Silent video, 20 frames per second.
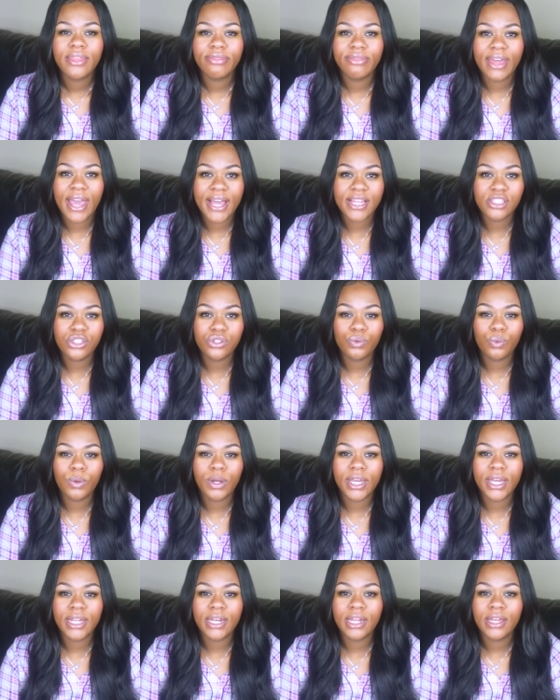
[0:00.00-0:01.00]
that's
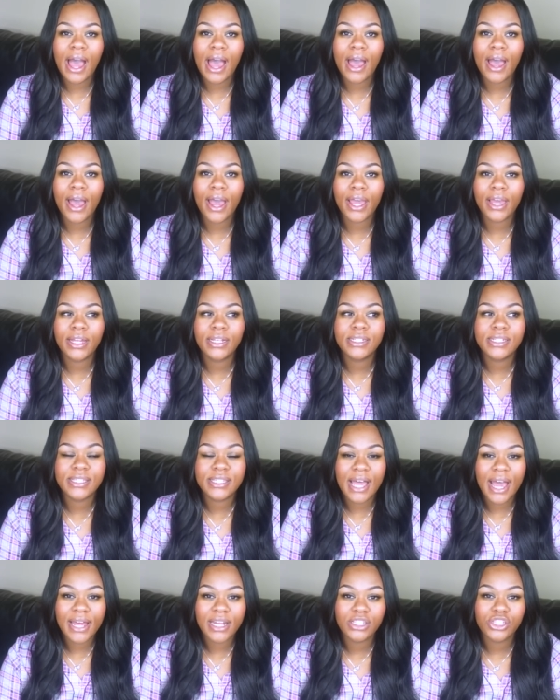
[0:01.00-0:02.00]
when I
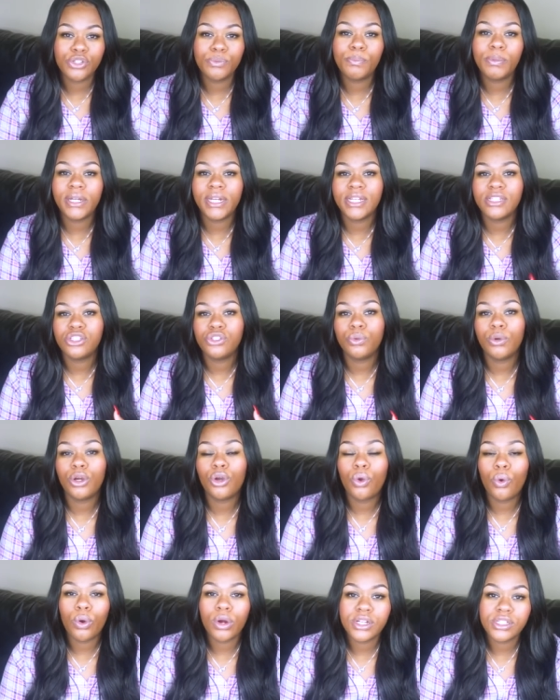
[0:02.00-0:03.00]
decided to put into a
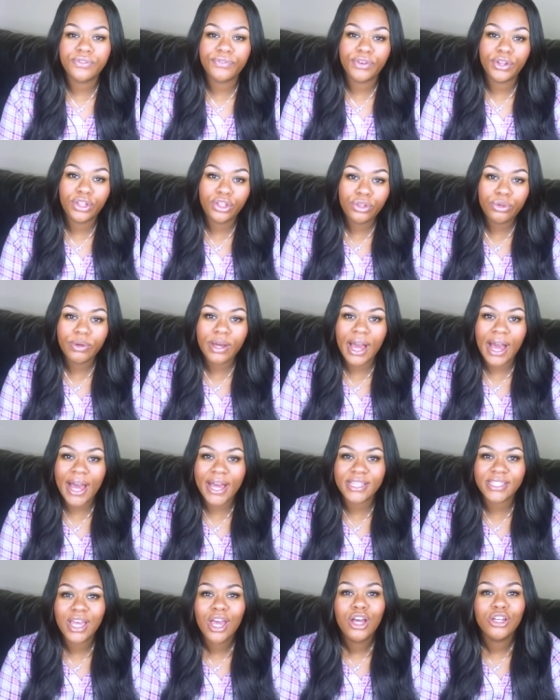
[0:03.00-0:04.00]
course for you
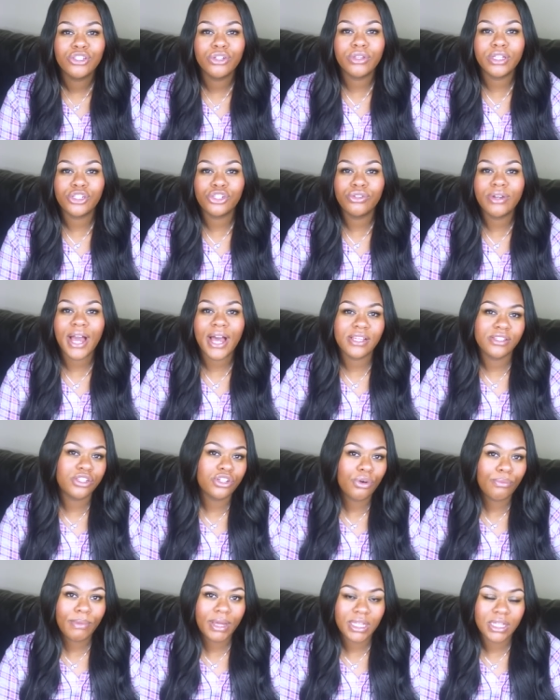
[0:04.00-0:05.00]
guys so that you guys
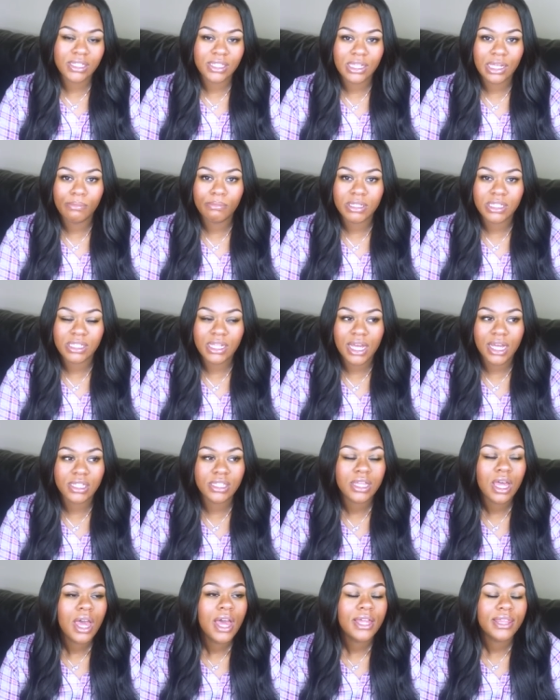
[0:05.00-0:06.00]
don't make the same
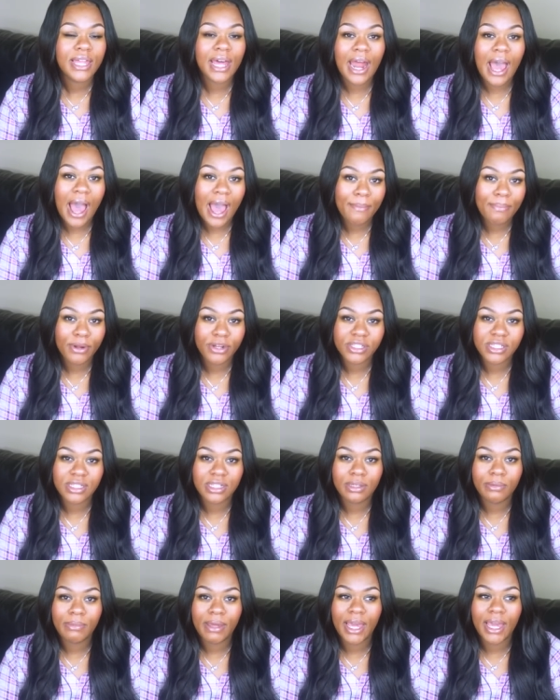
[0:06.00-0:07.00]
mistakes that I
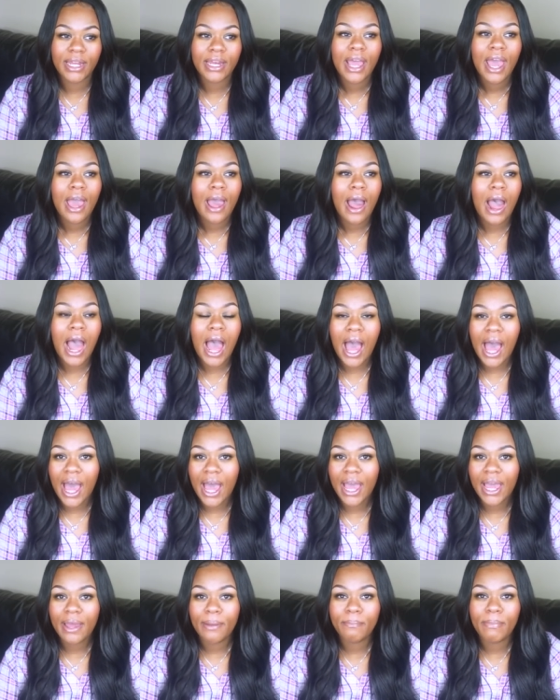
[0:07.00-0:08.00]
personally made.
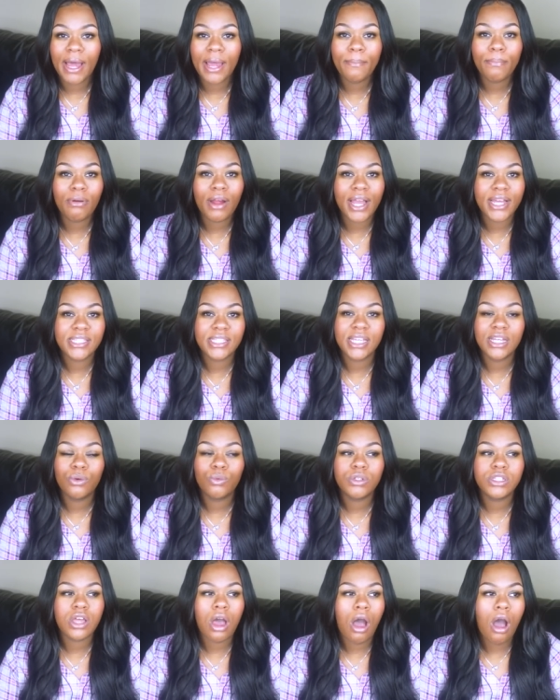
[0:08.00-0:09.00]
I my pricing
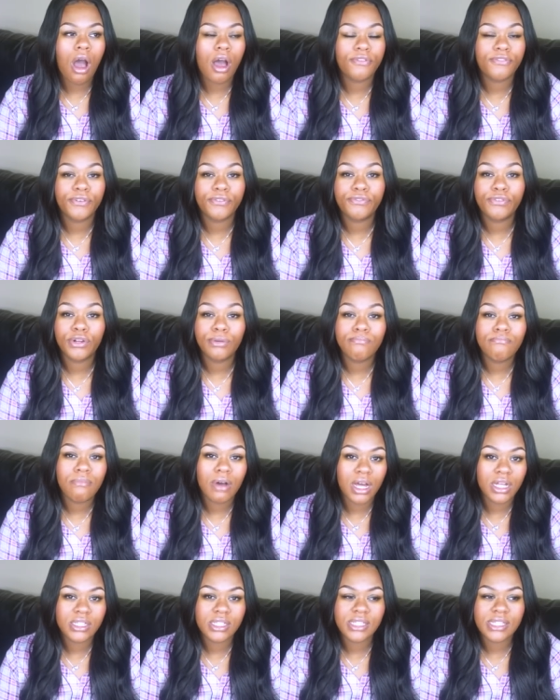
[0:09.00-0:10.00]
was off for
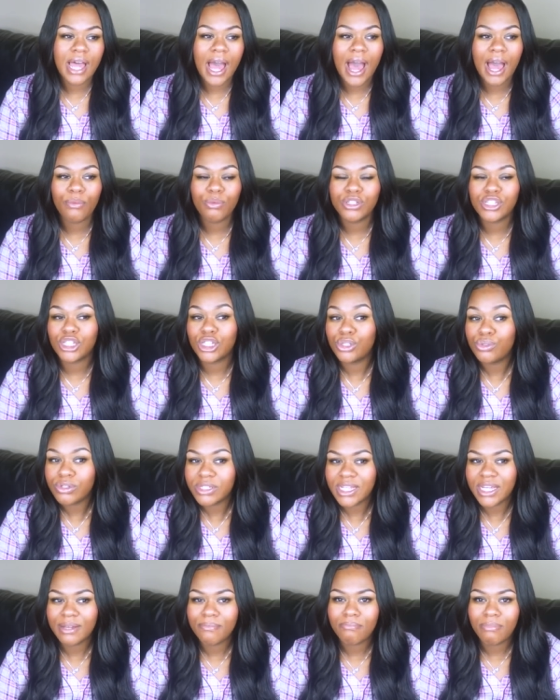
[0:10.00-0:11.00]
months. I was
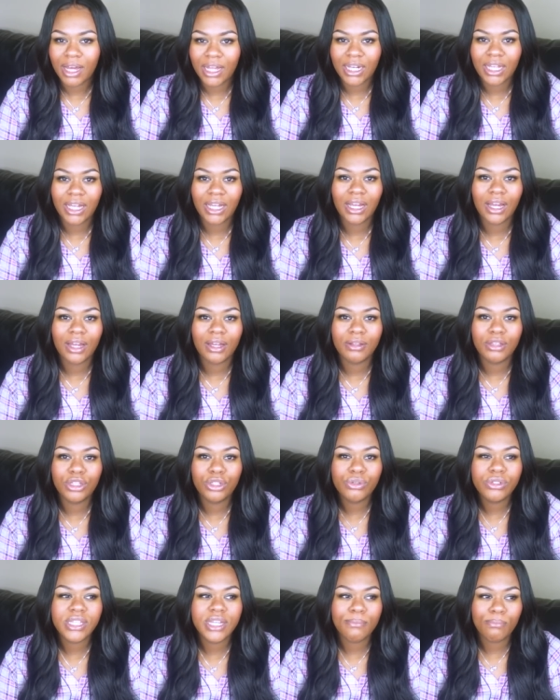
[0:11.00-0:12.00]
losing money,
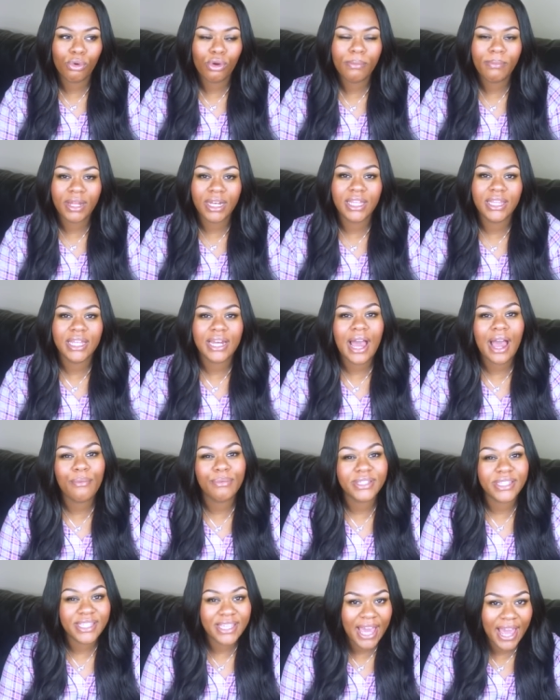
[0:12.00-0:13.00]
losing more money than
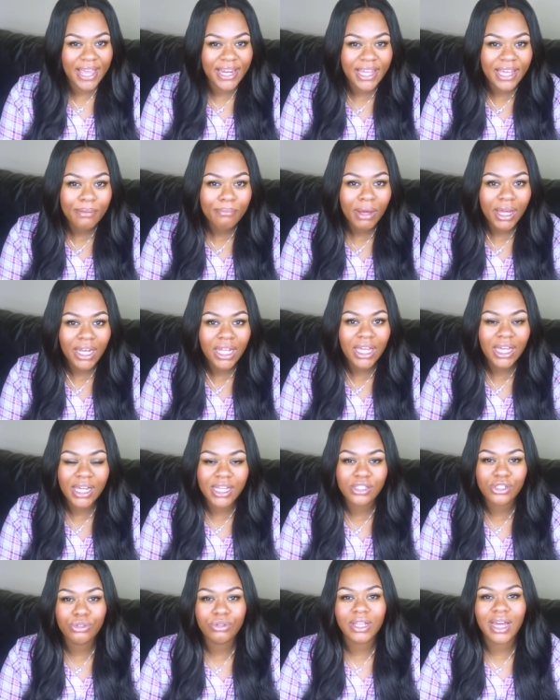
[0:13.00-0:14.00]
I was gaining money
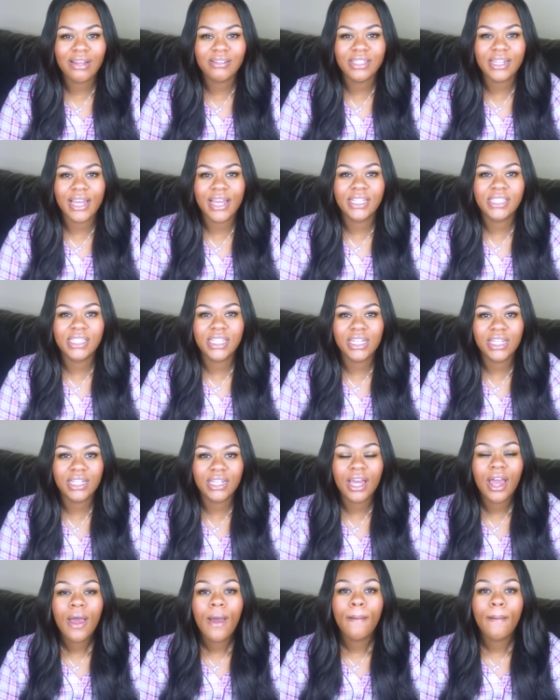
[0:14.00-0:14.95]
in 2018,